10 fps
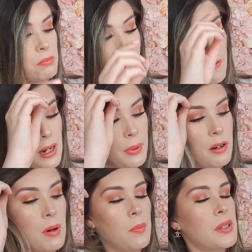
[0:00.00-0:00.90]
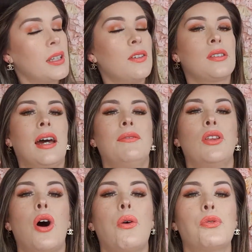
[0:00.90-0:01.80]
If anybody remembers, they used to have
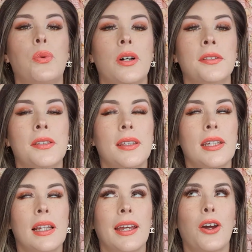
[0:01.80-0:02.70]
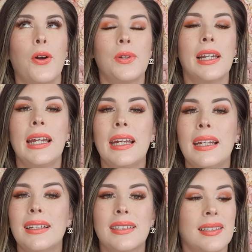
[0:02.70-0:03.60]
the old ones, the like Eau de
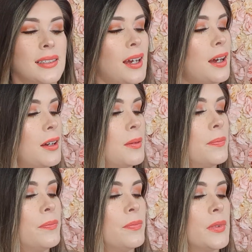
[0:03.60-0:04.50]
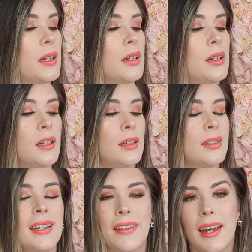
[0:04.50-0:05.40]
Lis.
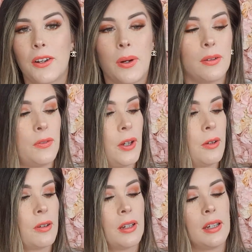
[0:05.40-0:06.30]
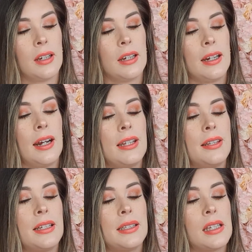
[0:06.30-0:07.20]
Yeah, they had quite a few. And
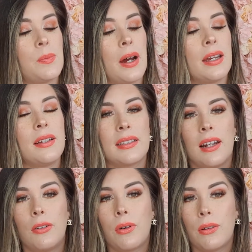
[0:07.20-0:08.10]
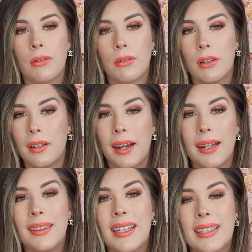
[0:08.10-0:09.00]
then this is by Yves Saint Laurent,
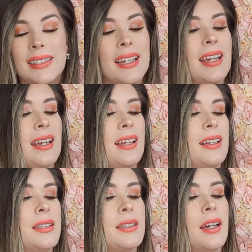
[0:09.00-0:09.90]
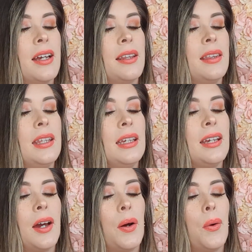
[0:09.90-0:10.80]
and this is
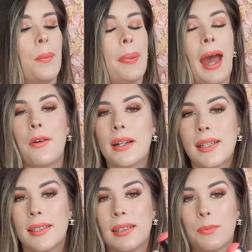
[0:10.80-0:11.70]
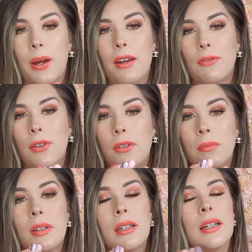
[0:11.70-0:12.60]
the Paris perfume.
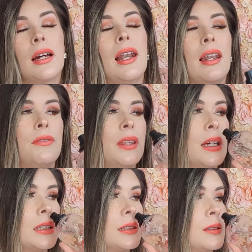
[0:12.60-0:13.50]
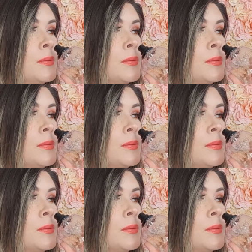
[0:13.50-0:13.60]
I love this.